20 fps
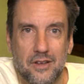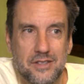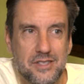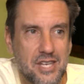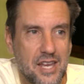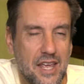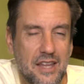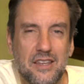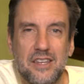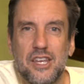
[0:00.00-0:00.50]

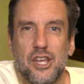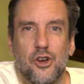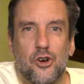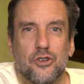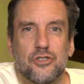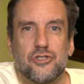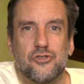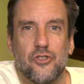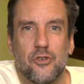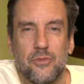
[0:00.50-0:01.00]
10
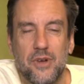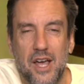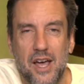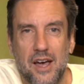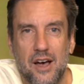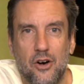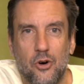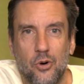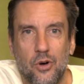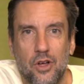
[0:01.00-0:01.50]
years from
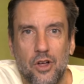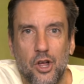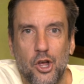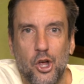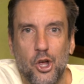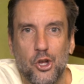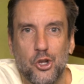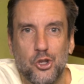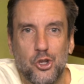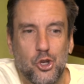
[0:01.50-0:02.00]
now,
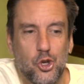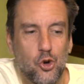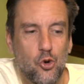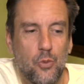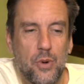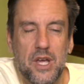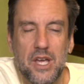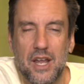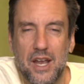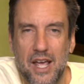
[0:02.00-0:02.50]
you
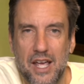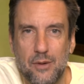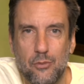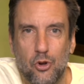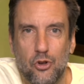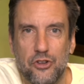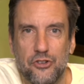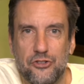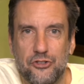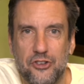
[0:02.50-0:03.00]
being
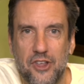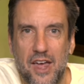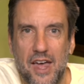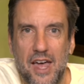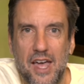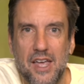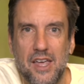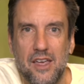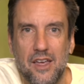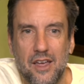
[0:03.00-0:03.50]
able to
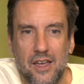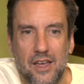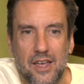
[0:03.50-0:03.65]
say,